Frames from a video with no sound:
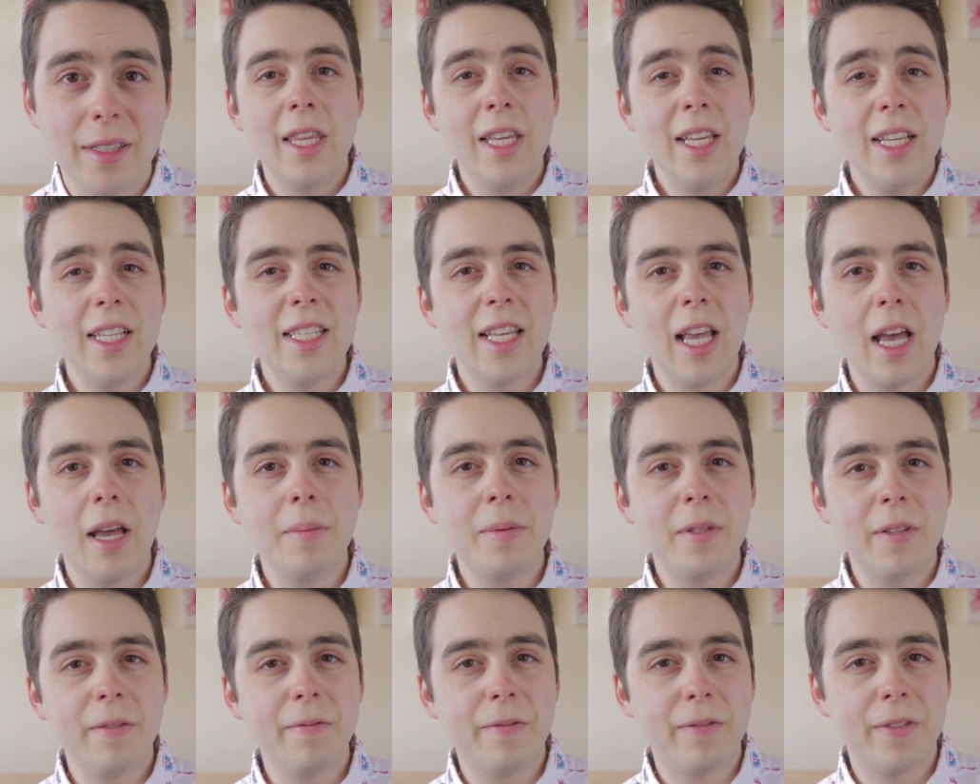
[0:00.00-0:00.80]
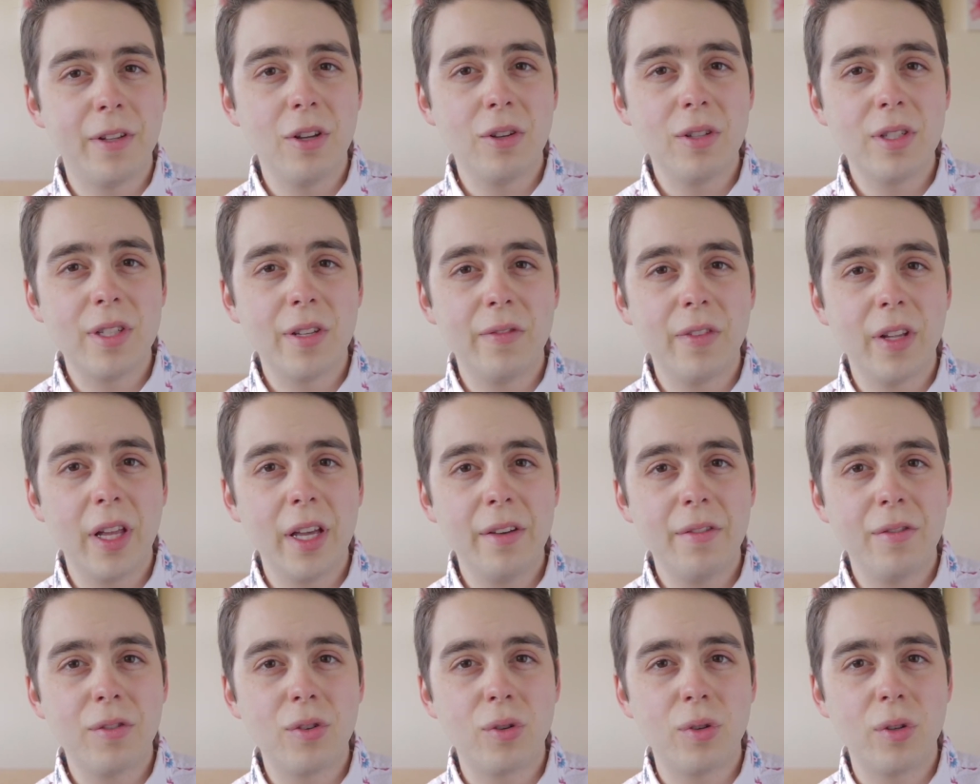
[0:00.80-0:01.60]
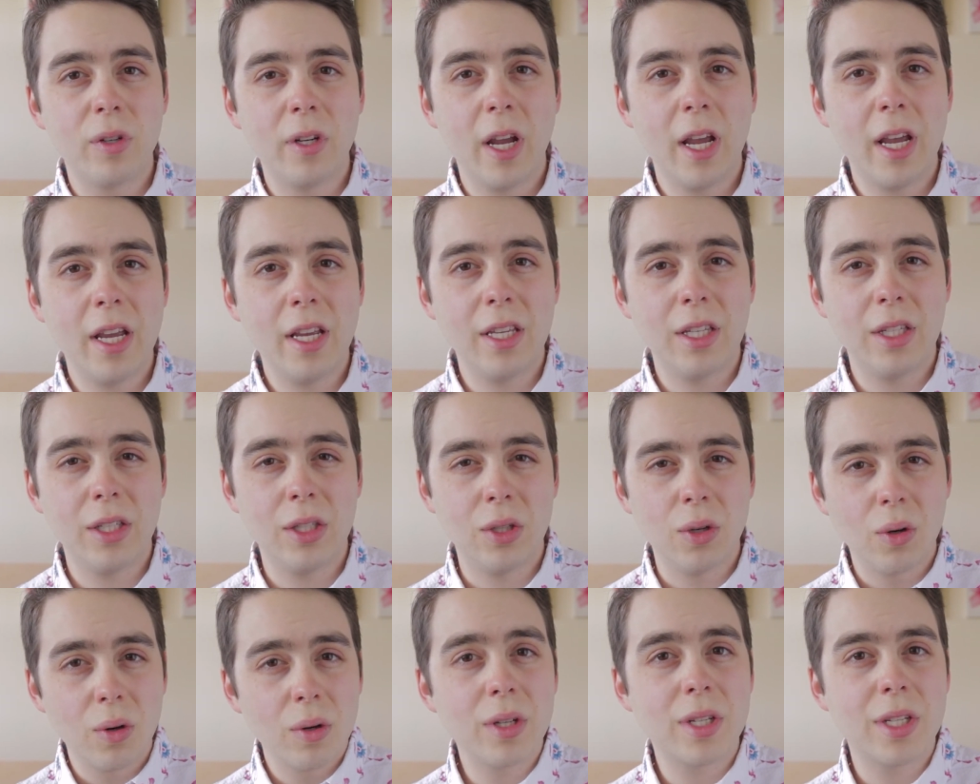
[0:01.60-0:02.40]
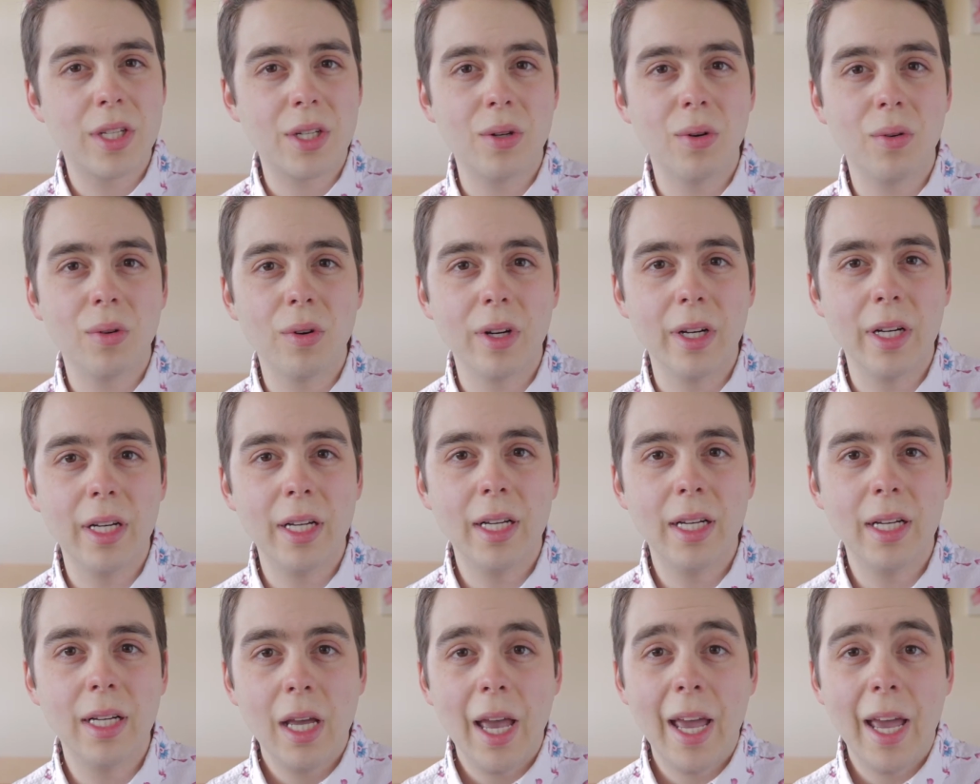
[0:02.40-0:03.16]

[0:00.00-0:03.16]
These ebbs and flows of life create your story.